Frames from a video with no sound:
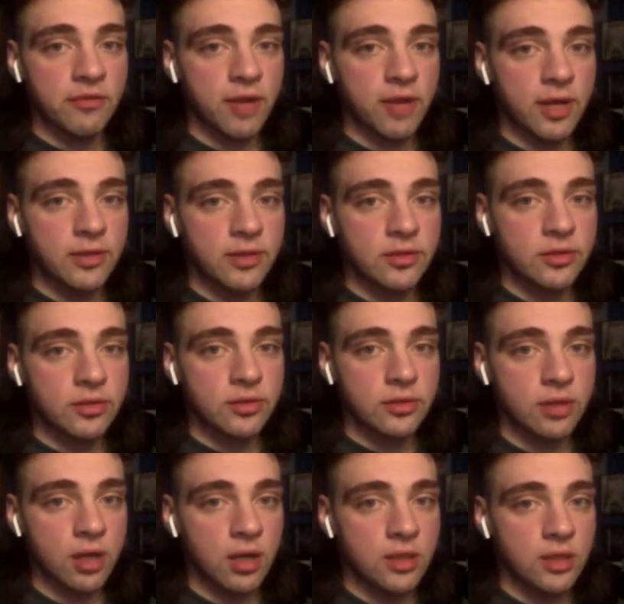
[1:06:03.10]
friends,
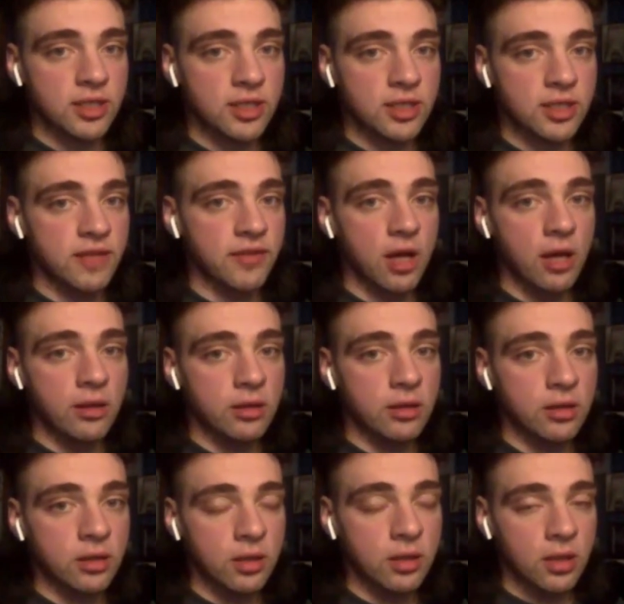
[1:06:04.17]
significant
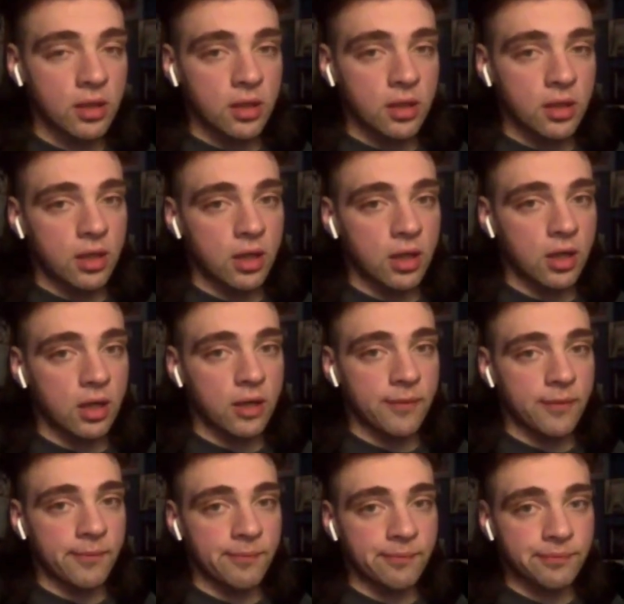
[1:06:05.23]
other, you
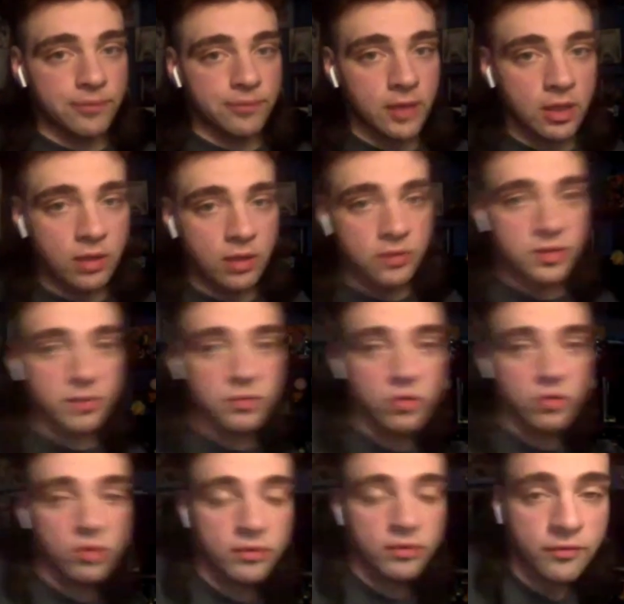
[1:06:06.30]
know, some
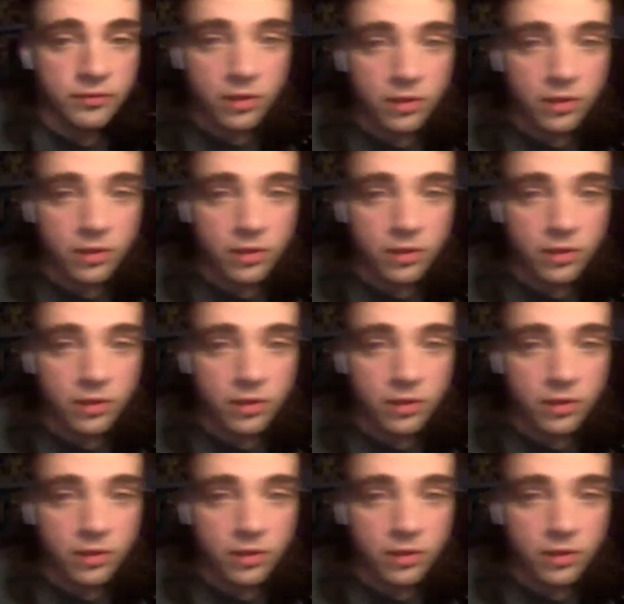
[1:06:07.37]
sort of